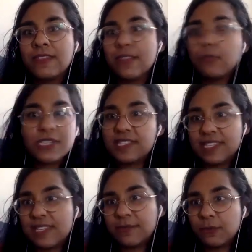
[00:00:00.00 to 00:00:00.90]
which
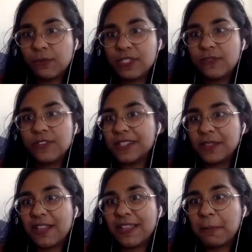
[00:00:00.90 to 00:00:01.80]
feels a
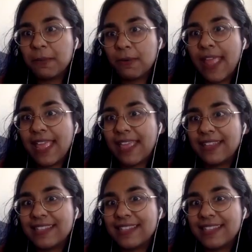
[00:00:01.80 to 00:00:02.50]
lot like praying.